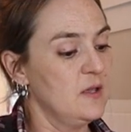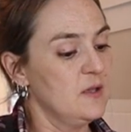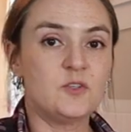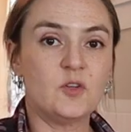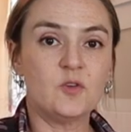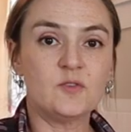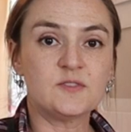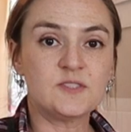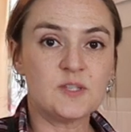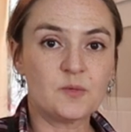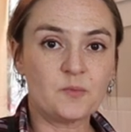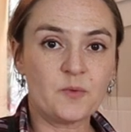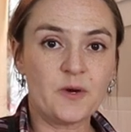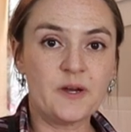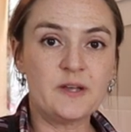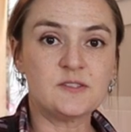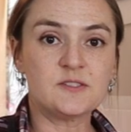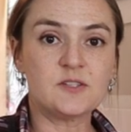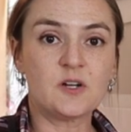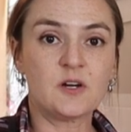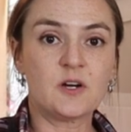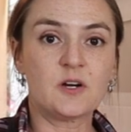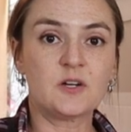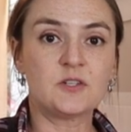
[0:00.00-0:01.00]
Do some
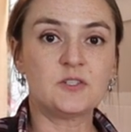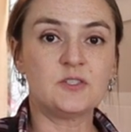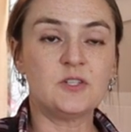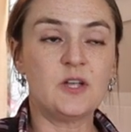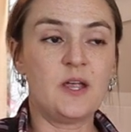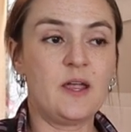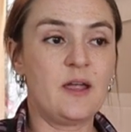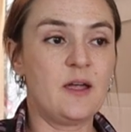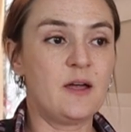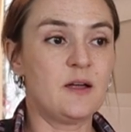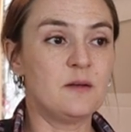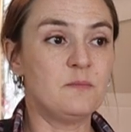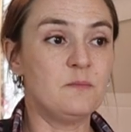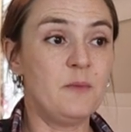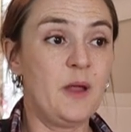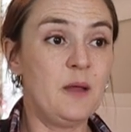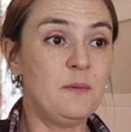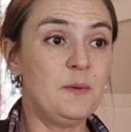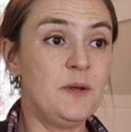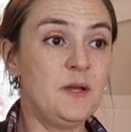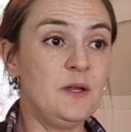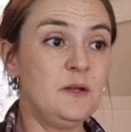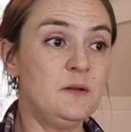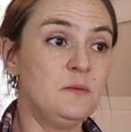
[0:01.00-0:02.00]
research and
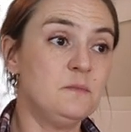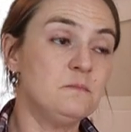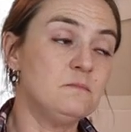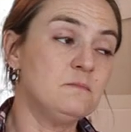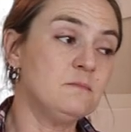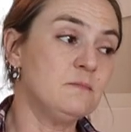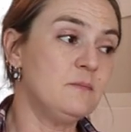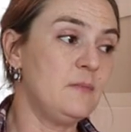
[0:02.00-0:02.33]
maybe